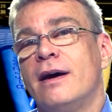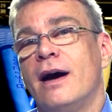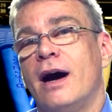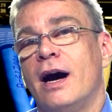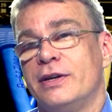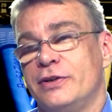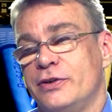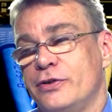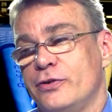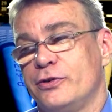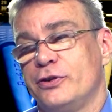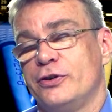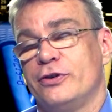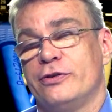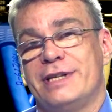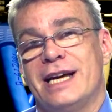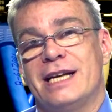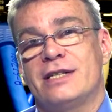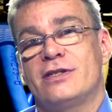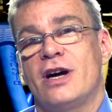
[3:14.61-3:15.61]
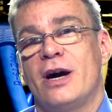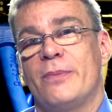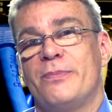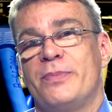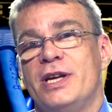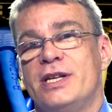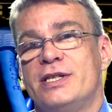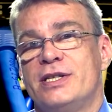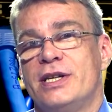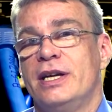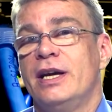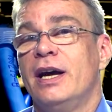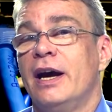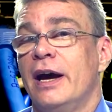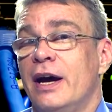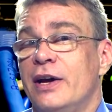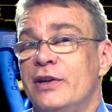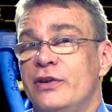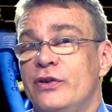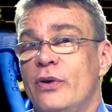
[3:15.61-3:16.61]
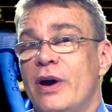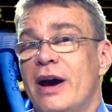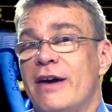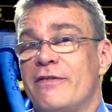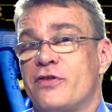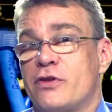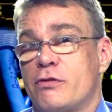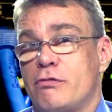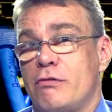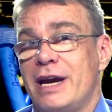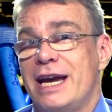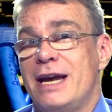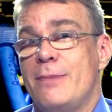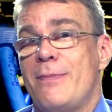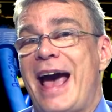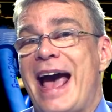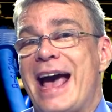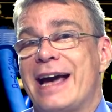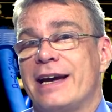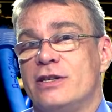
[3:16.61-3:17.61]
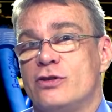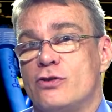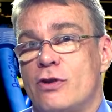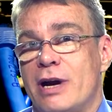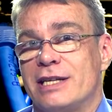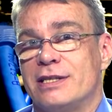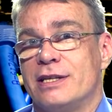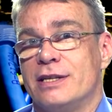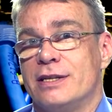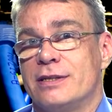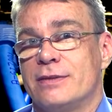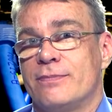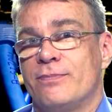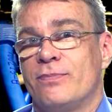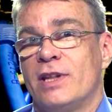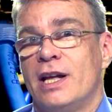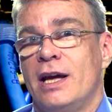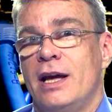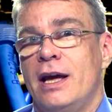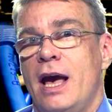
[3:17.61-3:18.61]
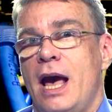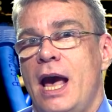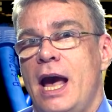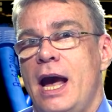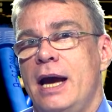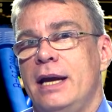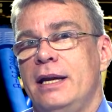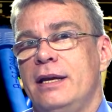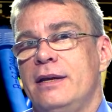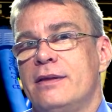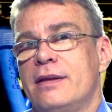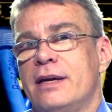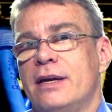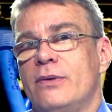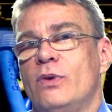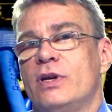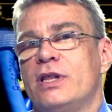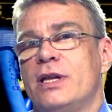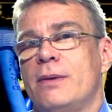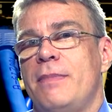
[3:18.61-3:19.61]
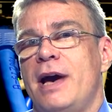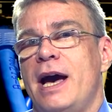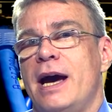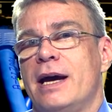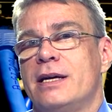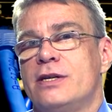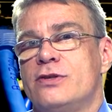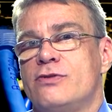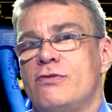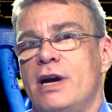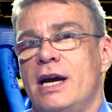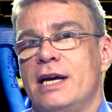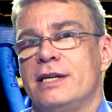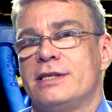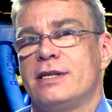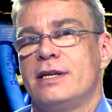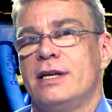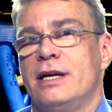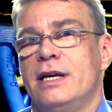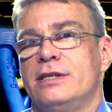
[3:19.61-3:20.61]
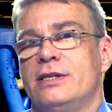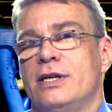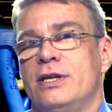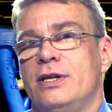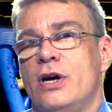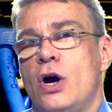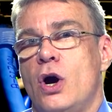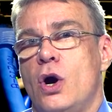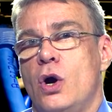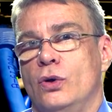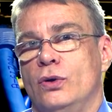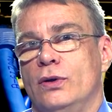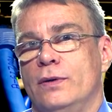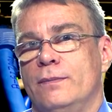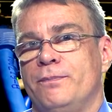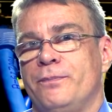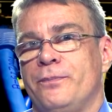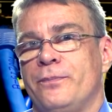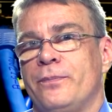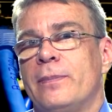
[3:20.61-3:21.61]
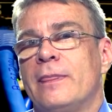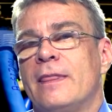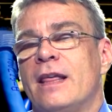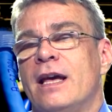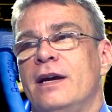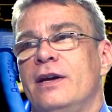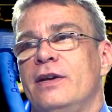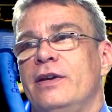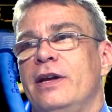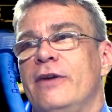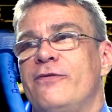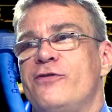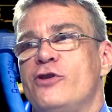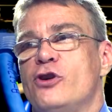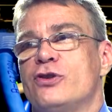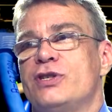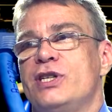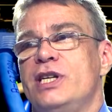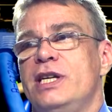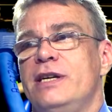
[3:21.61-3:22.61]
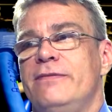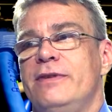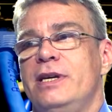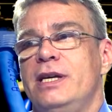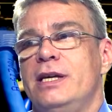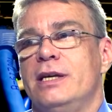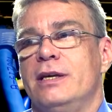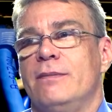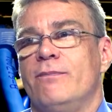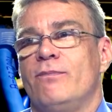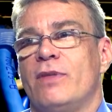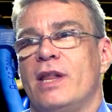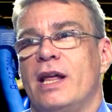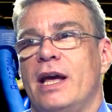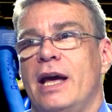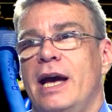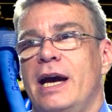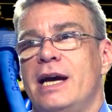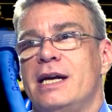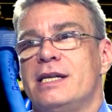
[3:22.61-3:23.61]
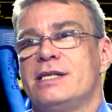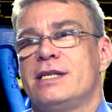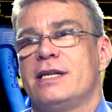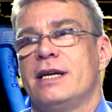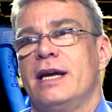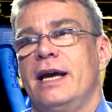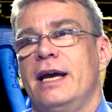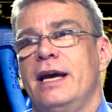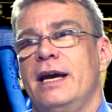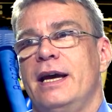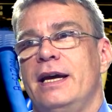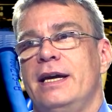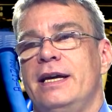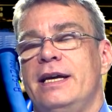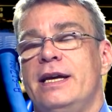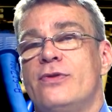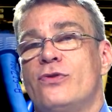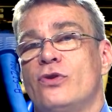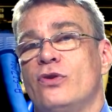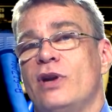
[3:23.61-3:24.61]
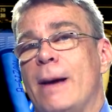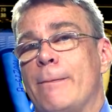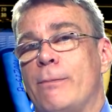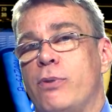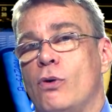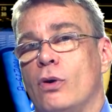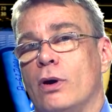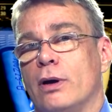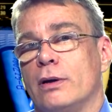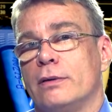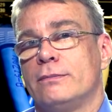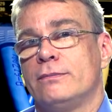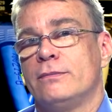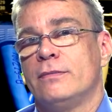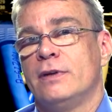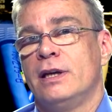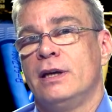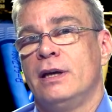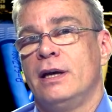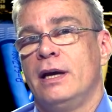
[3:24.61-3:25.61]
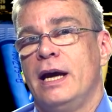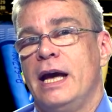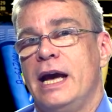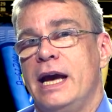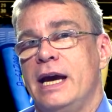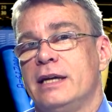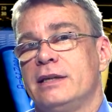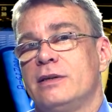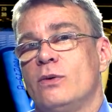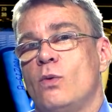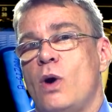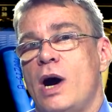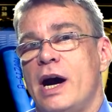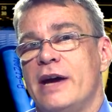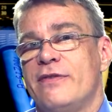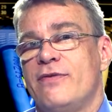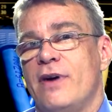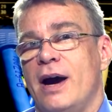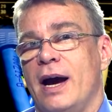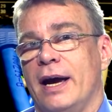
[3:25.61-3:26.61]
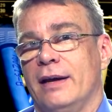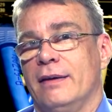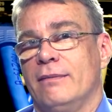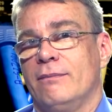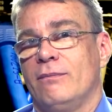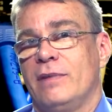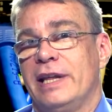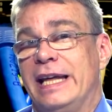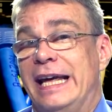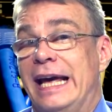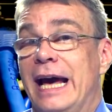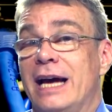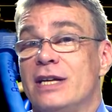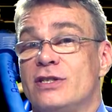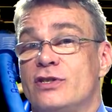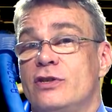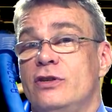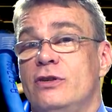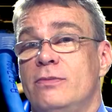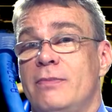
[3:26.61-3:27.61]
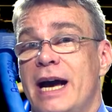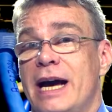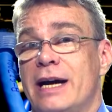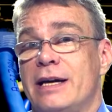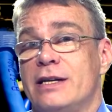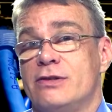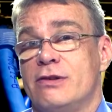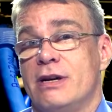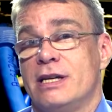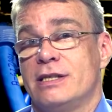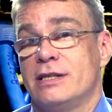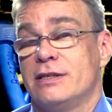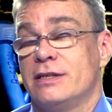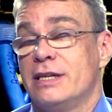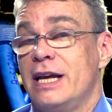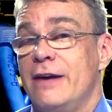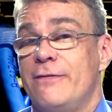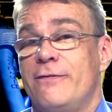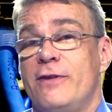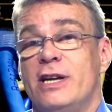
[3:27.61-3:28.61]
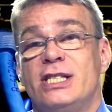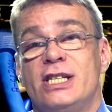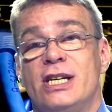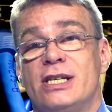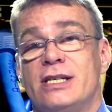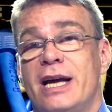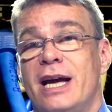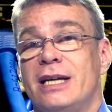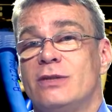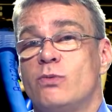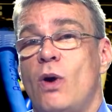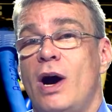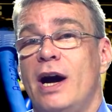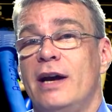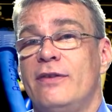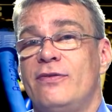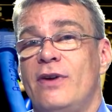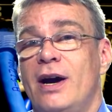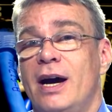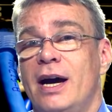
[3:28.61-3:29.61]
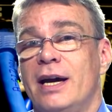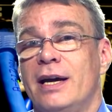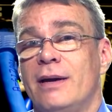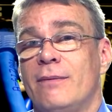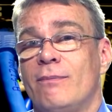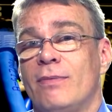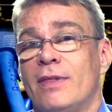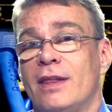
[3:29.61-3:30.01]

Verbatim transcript: on your, your desktop PC, you have three MAC addresses. Anything with a MAC address is a node. If your TV has a Ethernet port and a Wi-Fi. It has two MAC addresses. If it just has Wi-Fi,